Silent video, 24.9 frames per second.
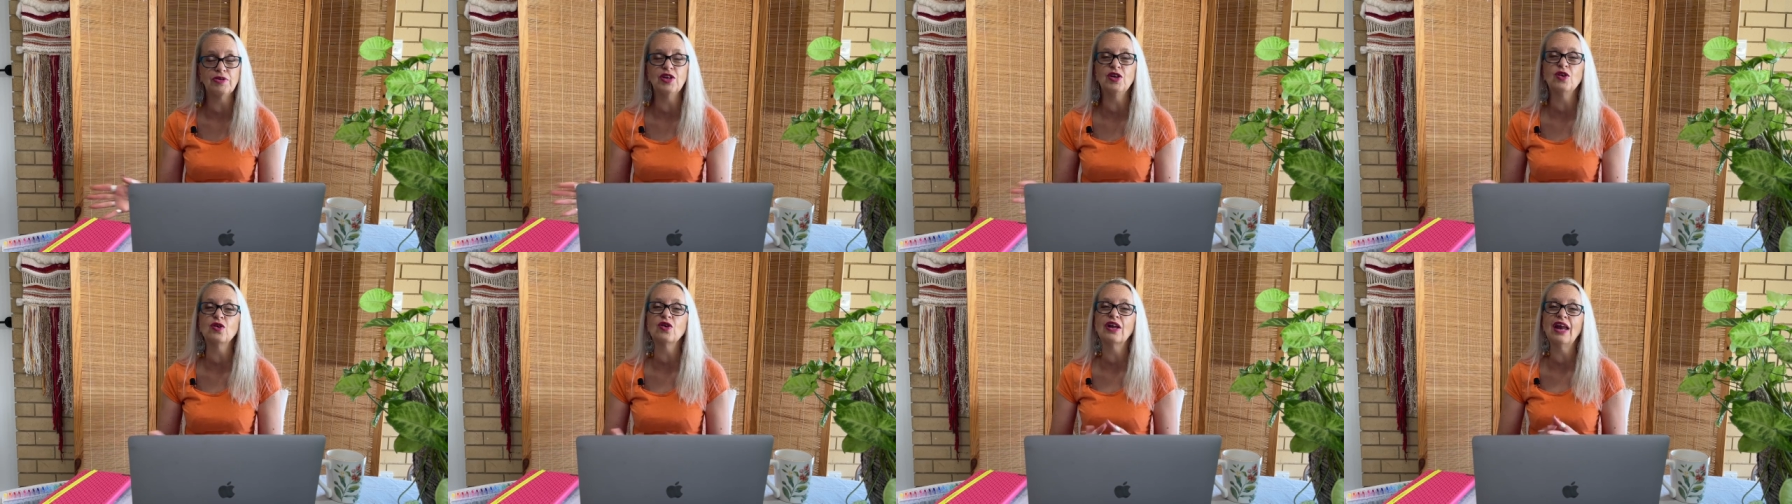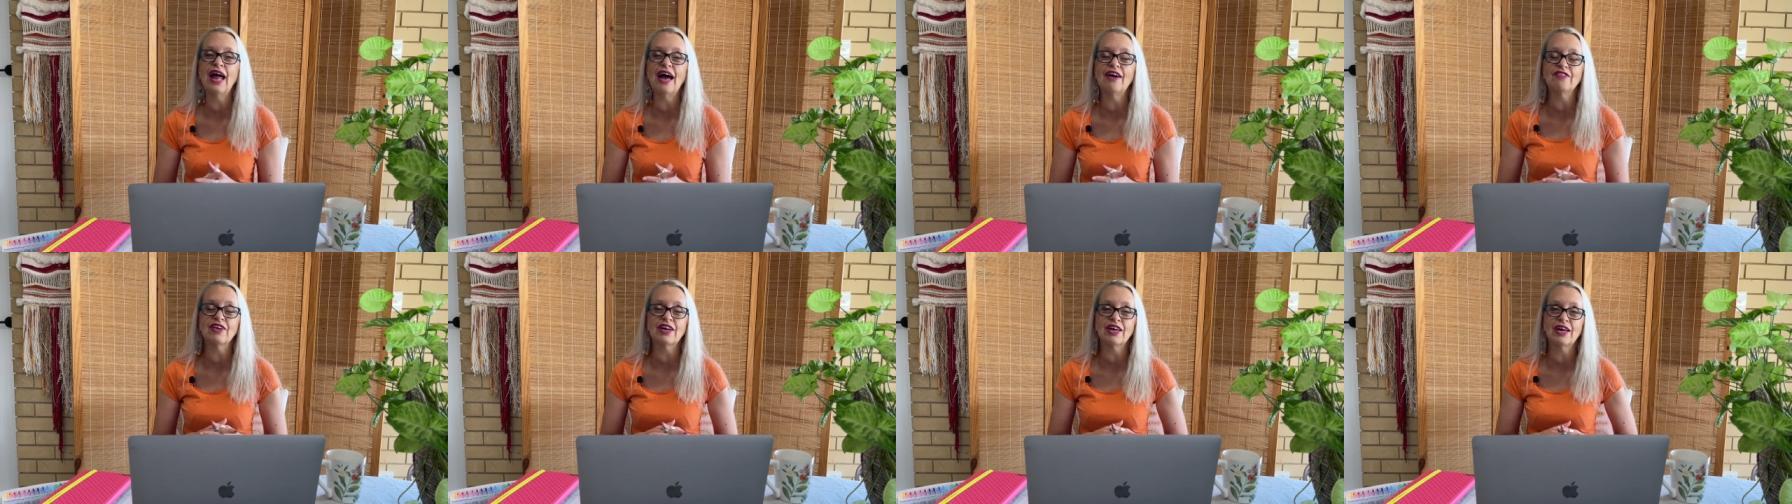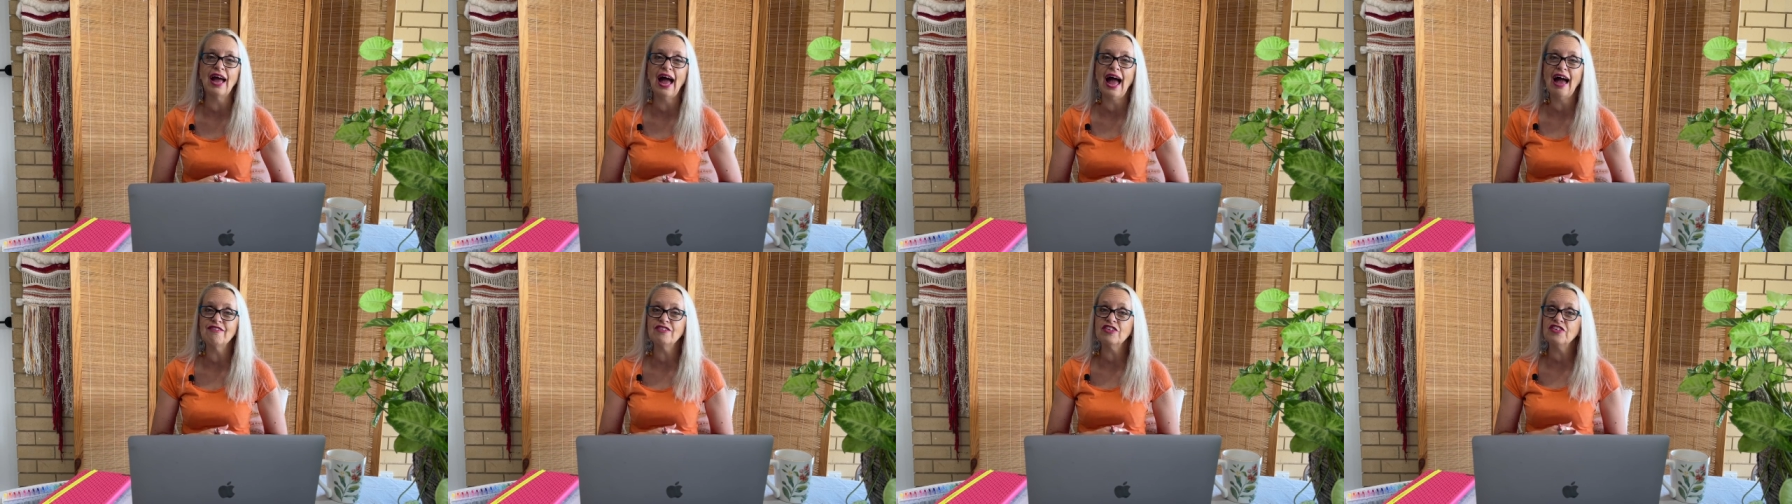you can
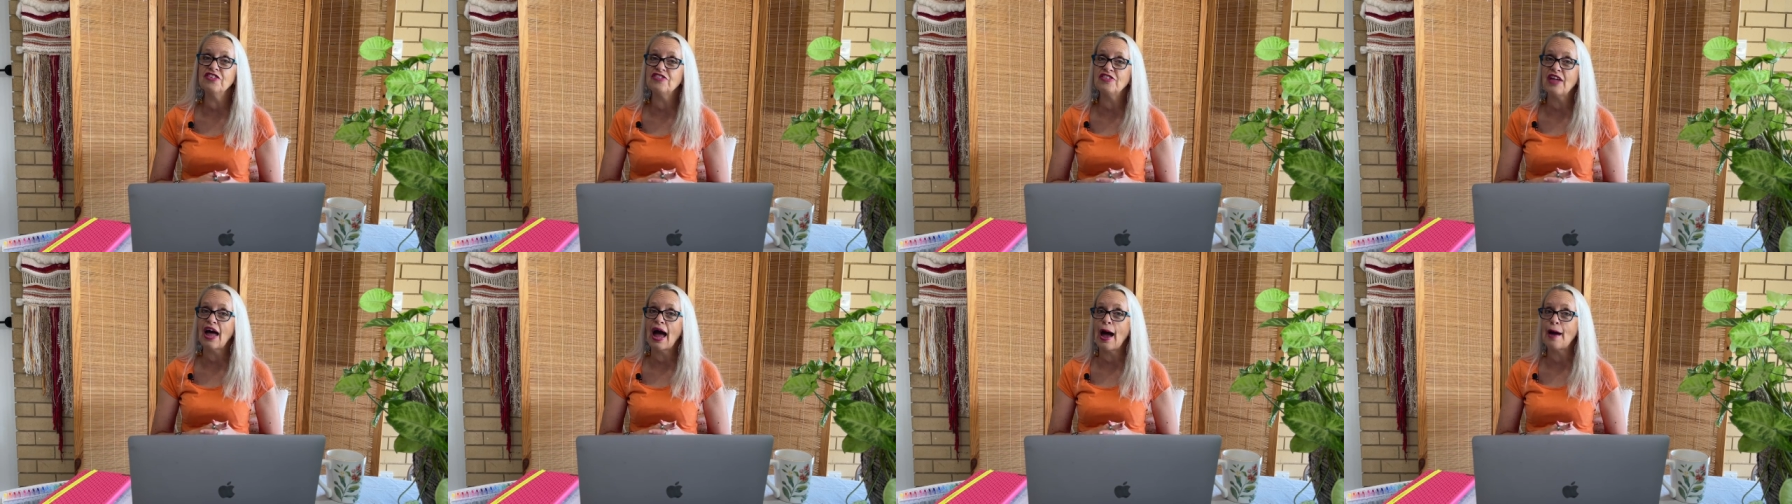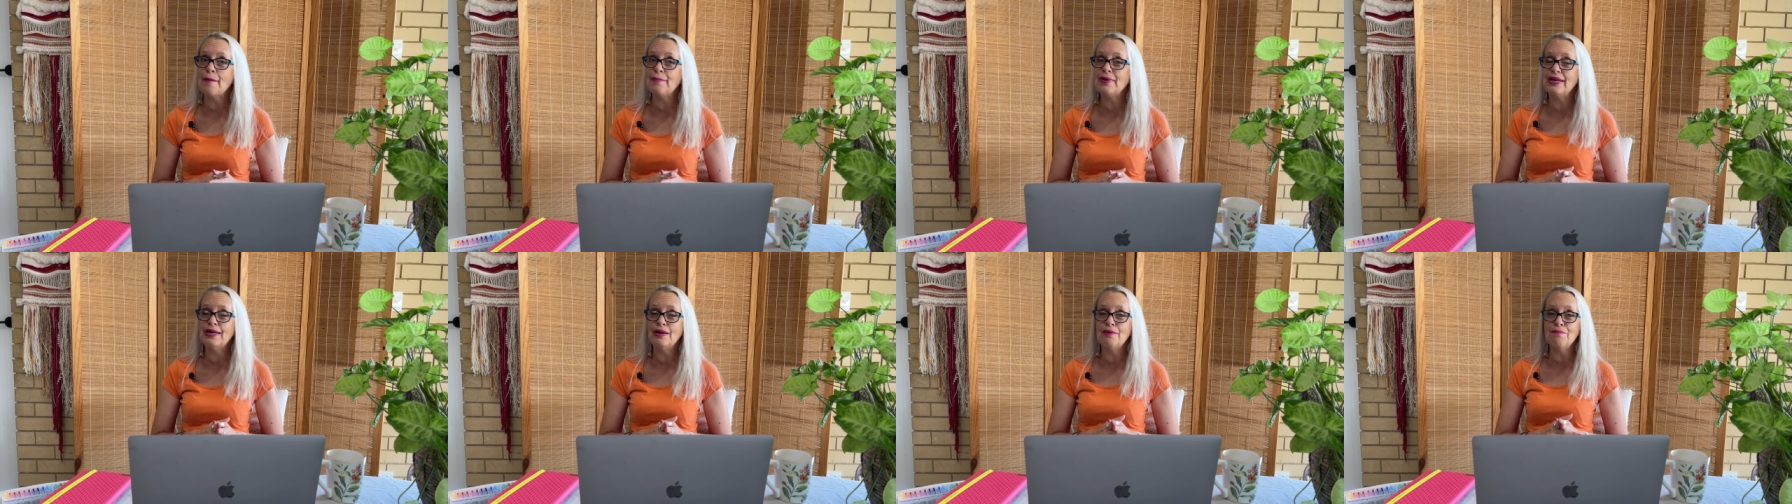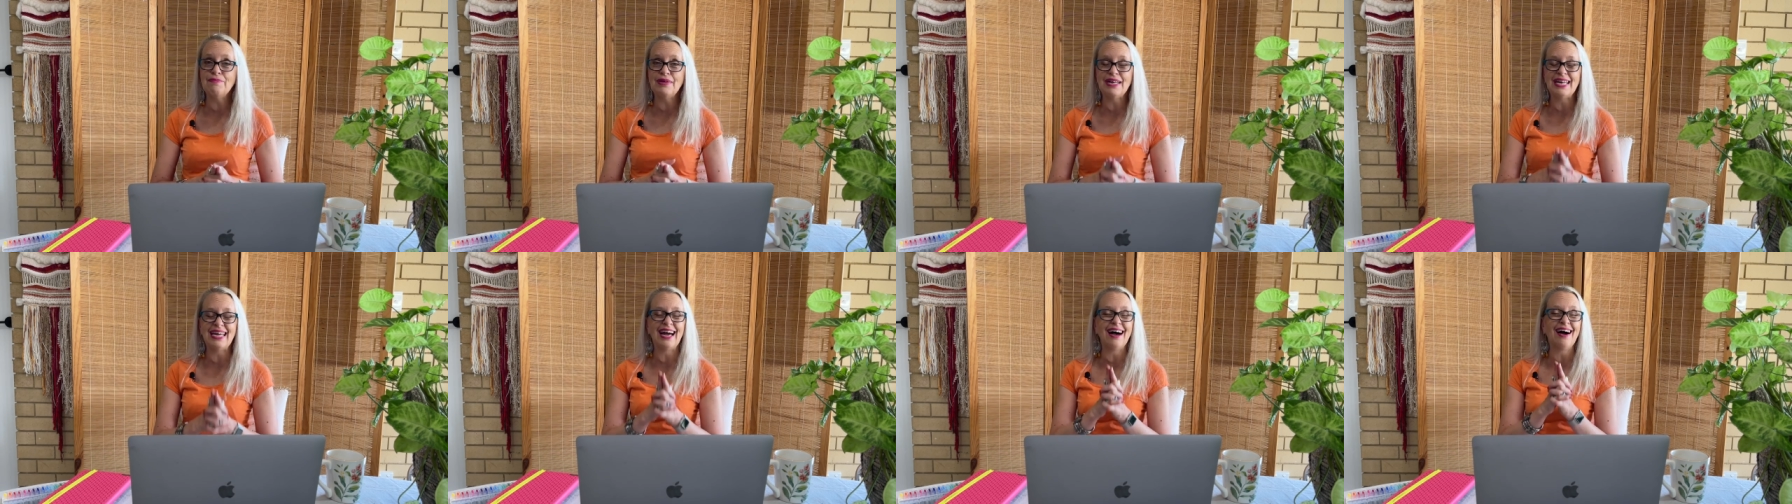have a stab in a
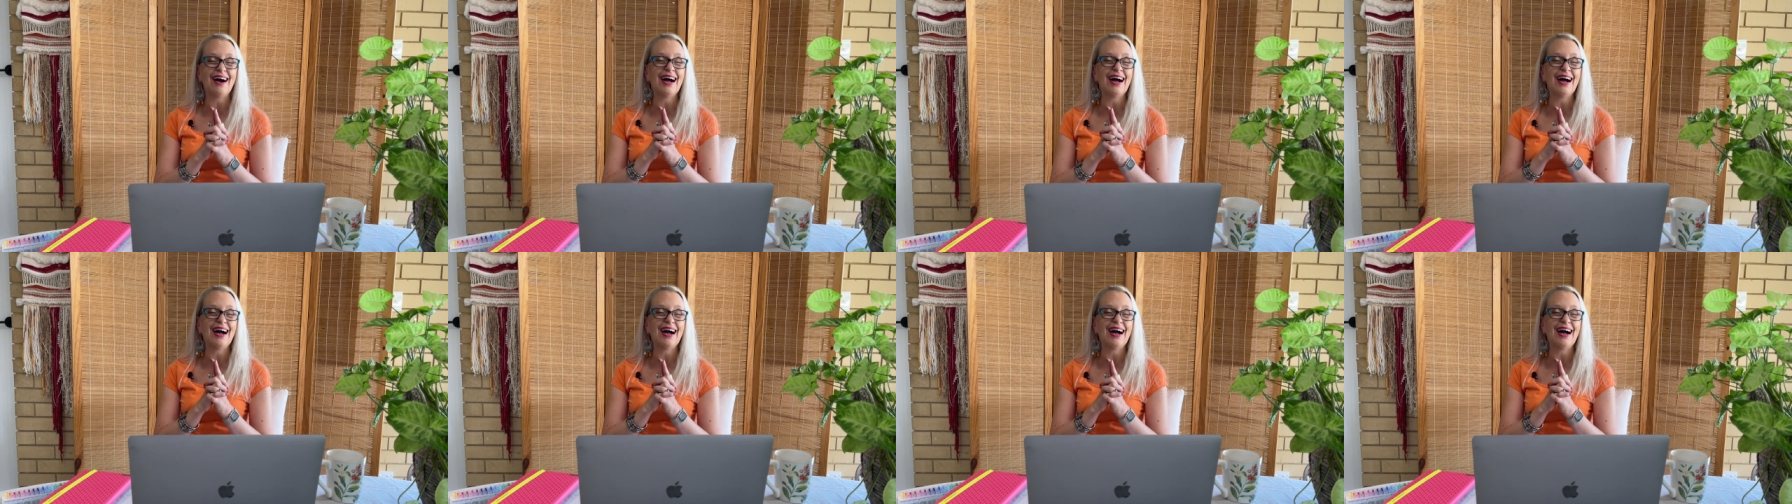minute,